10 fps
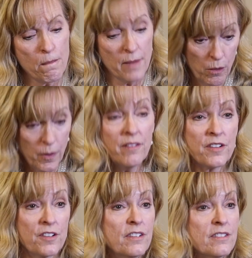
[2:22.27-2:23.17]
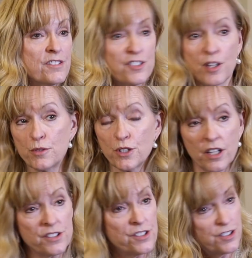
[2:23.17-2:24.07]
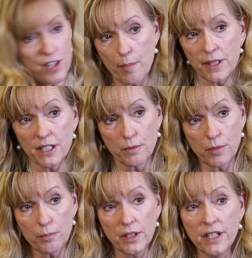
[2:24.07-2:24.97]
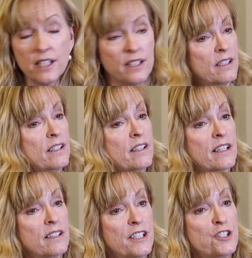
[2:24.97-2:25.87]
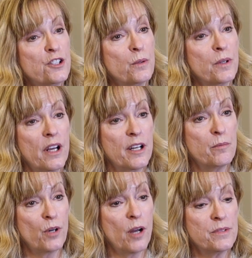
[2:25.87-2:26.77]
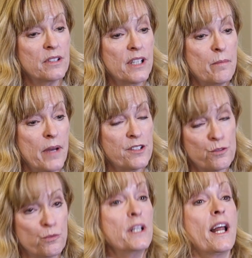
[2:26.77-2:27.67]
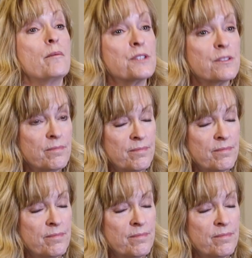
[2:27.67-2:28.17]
However, some drugs, stopping them abruptly, can lead to a, an abrupt MS relapse.